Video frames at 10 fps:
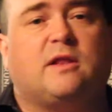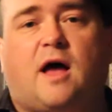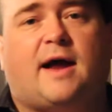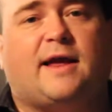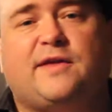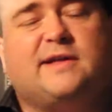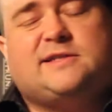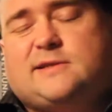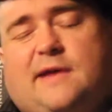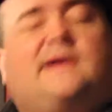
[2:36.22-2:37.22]
a lot. I think
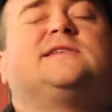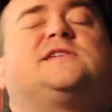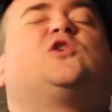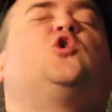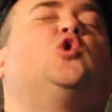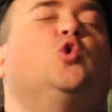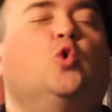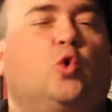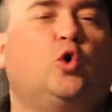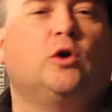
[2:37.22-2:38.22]
it's I think it's
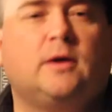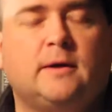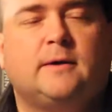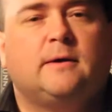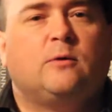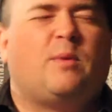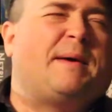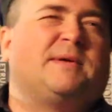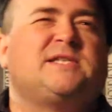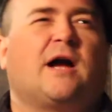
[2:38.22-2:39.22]
cool. Well,
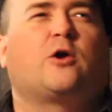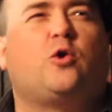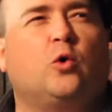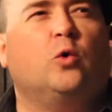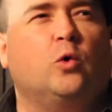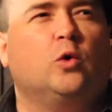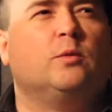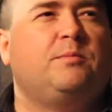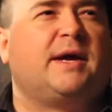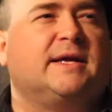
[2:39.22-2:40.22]
maybe it's not
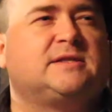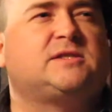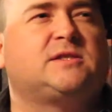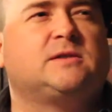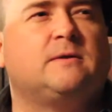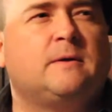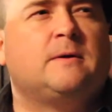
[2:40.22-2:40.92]
cool, but it's